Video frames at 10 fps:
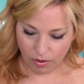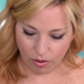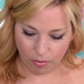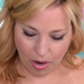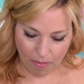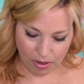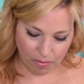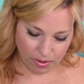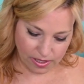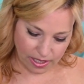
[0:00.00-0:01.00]
We're gonna pop a
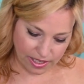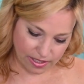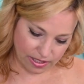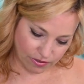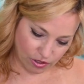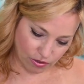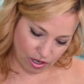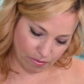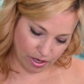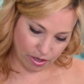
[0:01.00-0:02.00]
couple slices of
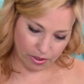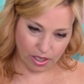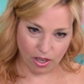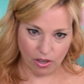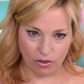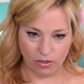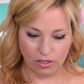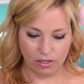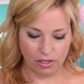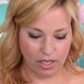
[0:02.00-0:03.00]
cucumber, here we go,
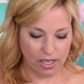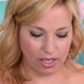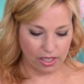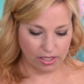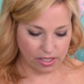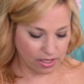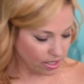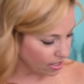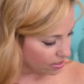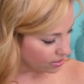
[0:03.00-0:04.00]
into
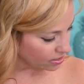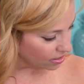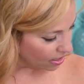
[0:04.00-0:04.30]
this.